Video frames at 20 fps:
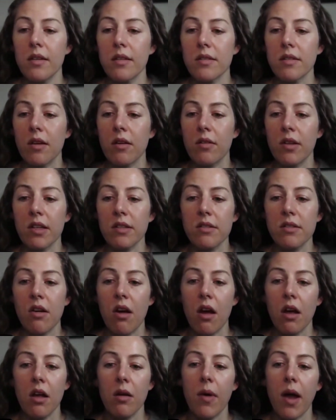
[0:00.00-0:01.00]
So let's
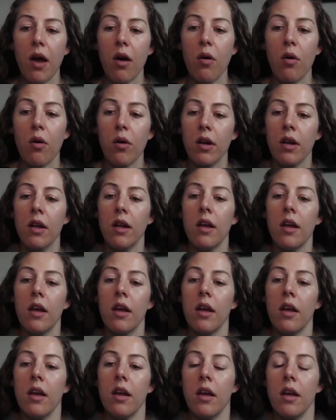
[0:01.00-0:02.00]
talk about
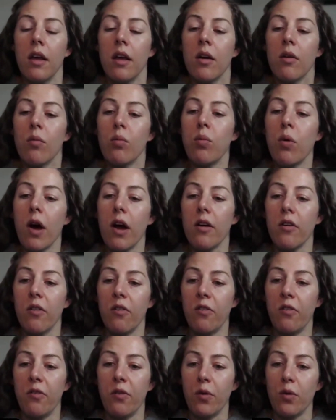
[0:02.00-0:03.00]
what
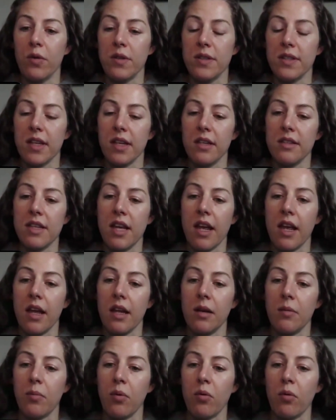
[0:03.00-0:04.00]
foods
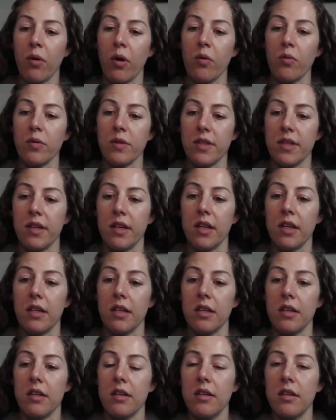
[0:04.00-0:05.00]
contain
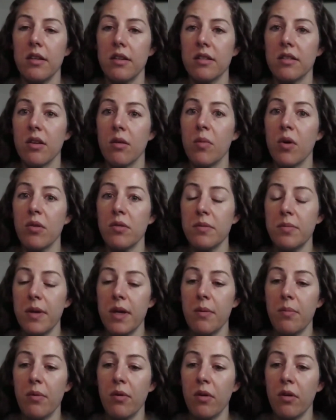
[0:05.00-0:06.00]
protein. So most
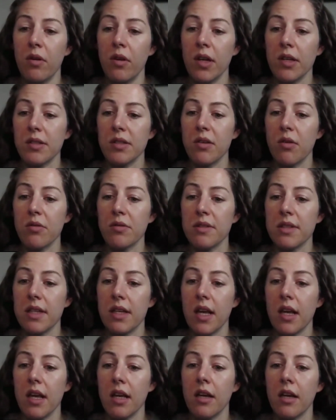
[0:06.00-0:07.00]
people
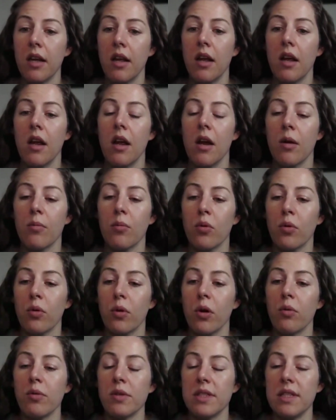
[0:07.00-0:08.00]
associate
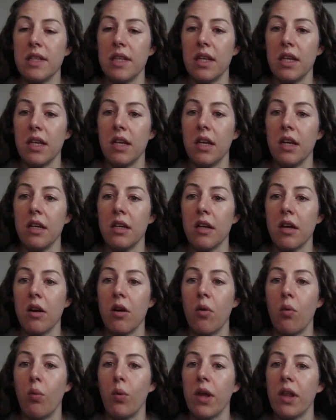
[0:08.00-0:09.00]
protein
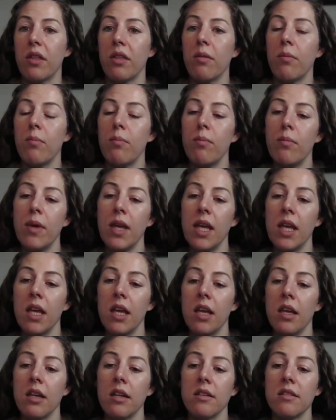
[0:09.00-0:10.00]
with
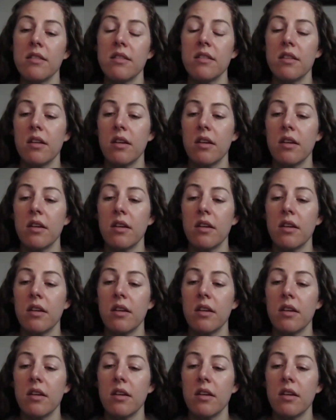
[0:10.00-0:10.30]
meat,